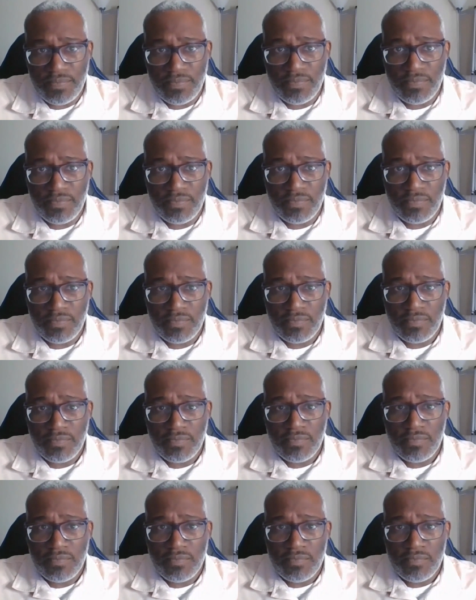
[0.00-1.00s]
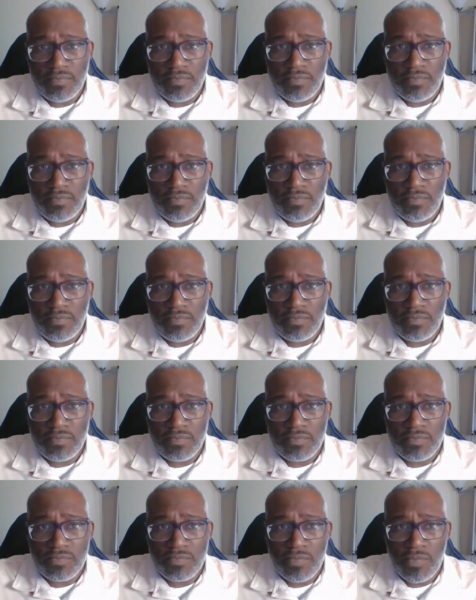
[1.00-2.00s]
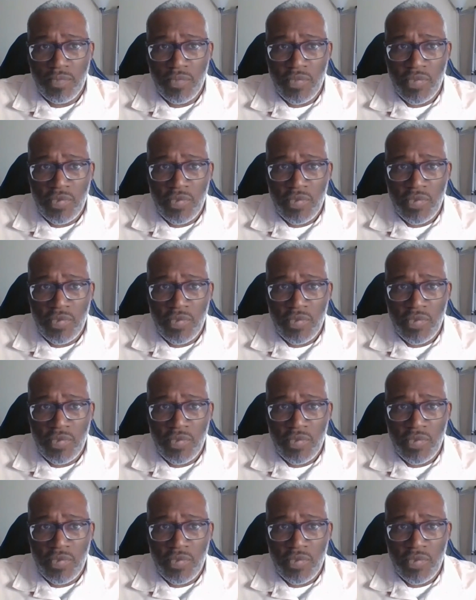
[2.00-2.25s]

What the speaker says: (no one is talking)